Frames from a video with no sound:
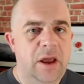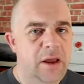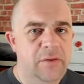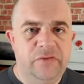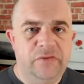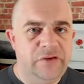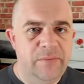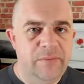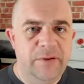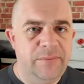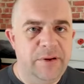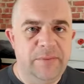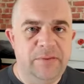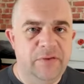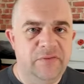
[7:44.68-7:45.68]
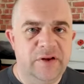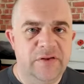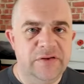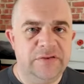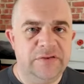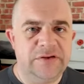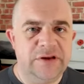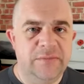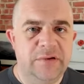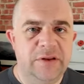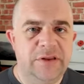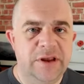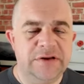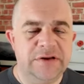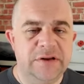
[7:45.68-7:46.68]
Similar people have done similar
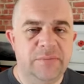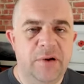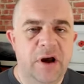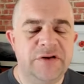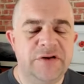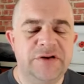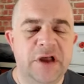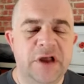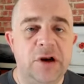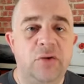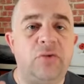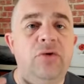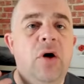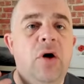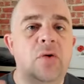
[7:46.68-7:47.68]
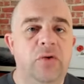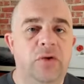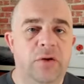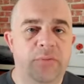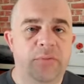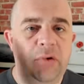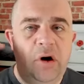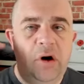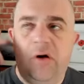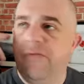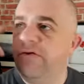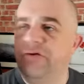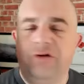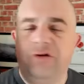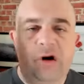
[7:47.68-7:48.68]
things in the past, and you'll know them off
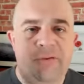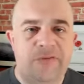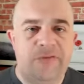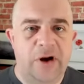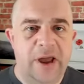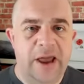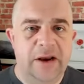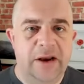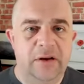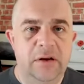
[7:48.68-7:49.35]
the top of your head.